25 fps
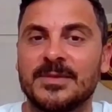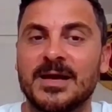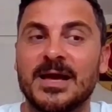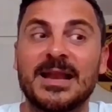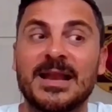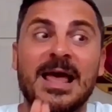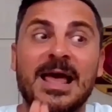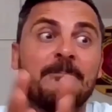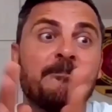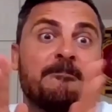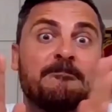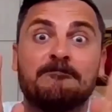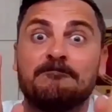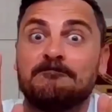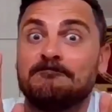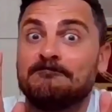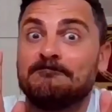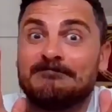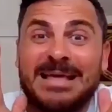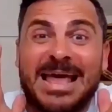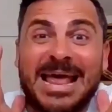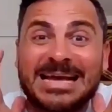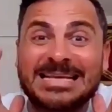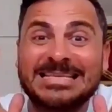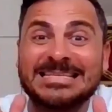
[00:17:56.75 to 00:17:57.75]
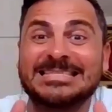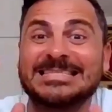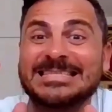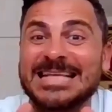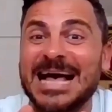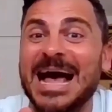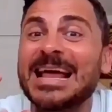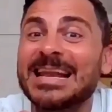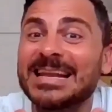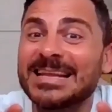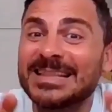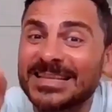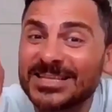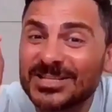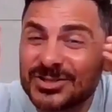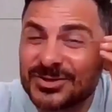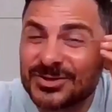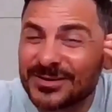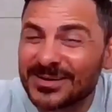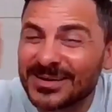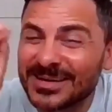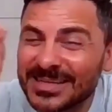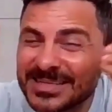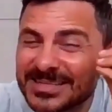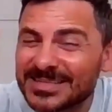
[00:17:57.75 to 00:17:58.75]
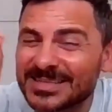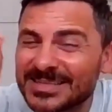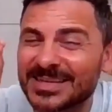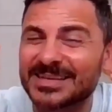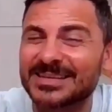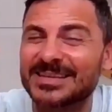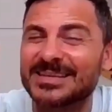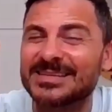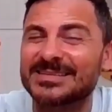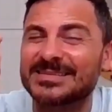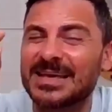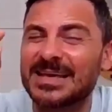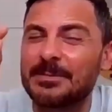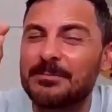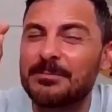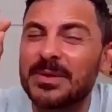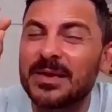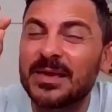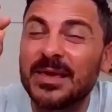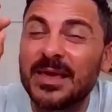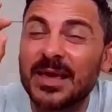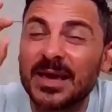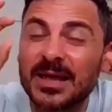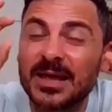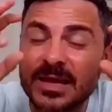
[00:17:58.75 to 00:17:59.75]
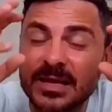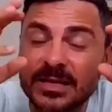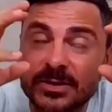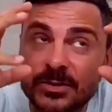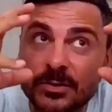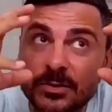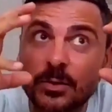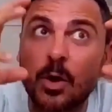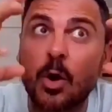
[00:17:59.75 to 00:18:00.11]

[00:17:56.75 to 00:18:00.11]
And I'm excited that you're listening this and beginning